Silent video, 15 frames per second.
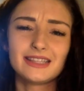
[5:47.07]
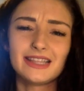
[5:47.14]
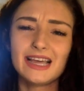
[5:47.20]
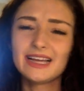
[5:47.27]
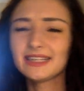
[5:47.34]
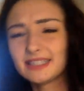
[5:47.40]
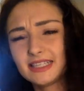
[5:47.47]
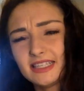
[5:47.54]

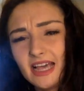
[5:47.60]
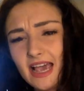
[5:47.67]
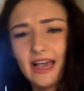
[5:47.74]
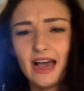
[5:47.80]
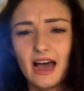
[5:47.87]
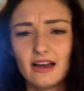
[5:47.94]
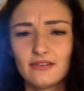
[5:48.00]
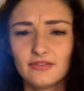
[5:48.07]
thing to
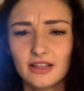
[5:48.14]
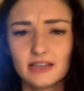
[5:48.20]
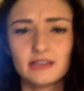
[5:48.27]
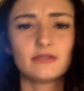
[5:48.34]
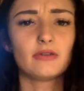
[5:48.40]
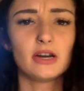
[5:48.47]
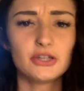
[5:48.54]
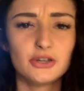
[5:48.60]
take out of
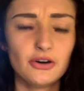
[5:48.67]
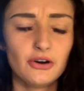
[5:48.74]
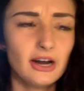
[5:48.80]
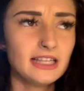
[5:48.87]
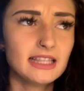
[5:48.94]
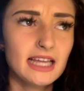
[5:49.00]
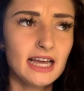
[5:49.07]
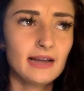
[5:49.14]
this
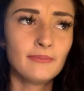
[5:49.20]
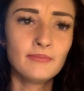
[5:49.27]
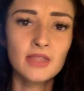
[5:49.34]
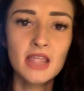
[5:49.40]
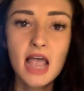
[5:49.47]
retrograde thing,